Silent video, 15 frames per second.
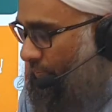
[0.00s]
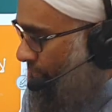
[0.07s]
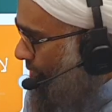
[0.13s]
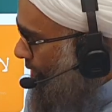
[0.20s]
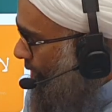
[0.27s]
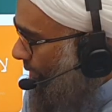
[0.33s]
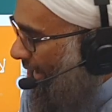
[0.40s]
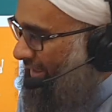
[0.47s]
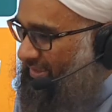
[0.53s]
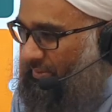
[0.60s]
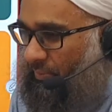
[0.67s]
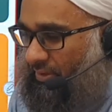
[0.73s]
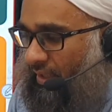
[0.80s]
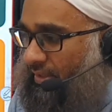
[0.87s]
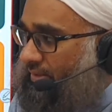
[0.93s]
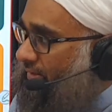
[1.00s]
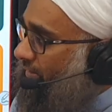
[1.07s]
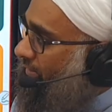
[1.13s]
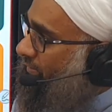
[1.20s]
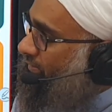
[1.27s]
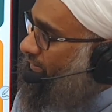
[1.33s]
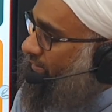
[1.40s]
Why is it
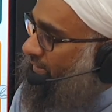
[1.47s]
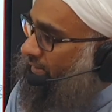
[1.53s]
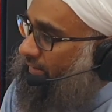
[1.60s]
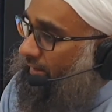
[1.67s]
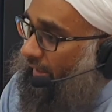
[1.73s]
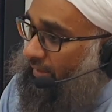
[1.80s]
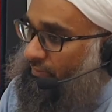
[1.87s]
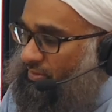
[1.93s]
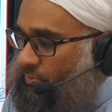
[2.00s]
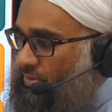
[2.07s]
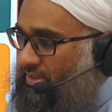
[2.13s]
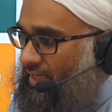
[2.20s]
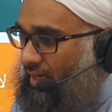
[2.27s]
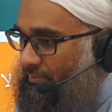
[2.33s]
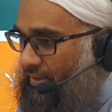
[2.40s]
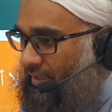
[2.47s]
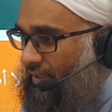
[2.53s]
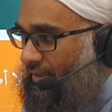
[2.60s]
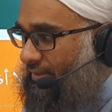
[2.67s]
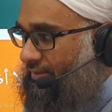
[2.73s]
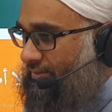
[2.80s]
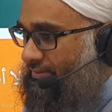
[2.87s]
muta'addira? And if it's
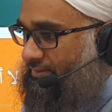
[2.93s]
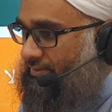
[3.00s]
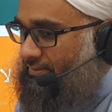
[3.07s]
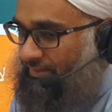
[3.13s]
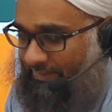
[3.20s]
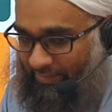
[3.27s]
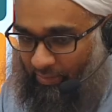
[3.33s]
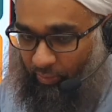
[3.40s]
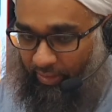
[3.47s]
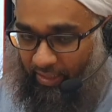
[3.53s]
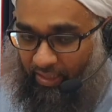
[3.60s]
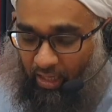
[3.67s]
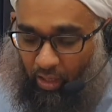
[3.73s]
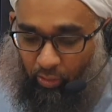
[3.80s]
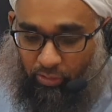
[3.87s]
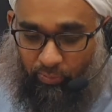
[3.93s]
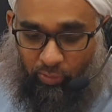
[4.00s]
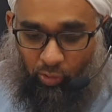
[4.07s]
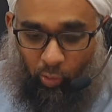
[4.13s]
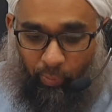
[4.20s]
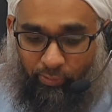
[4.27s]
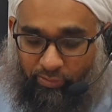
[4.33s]
musta'mala, then okay, how do we
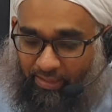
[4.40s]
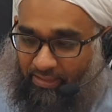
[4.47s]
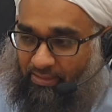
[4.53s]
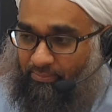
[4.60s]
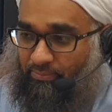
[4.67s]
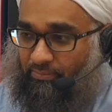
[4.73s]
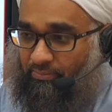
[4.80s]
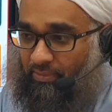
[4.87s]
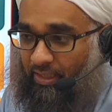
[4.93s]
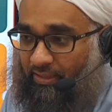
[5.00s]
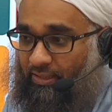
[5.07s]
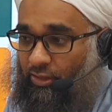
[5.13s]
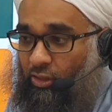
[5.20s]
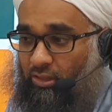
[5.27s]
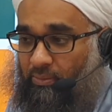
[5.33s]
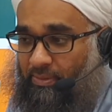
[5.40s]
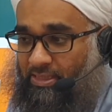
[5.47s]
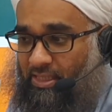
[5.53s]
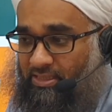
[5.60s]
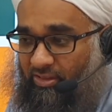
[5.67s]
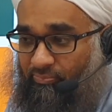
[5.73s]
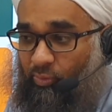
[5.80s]
know when to take the haqiqah and the
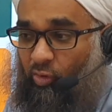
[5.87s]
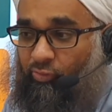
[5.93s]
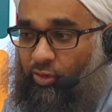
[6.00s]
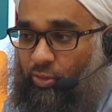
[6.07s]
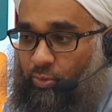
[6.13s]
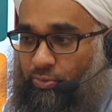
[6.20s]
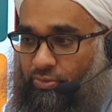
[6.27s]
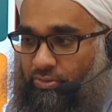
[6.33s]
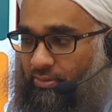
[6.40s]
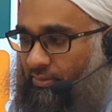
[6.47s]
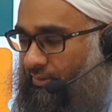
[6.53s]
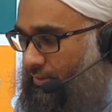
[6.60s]
majaz if both are used?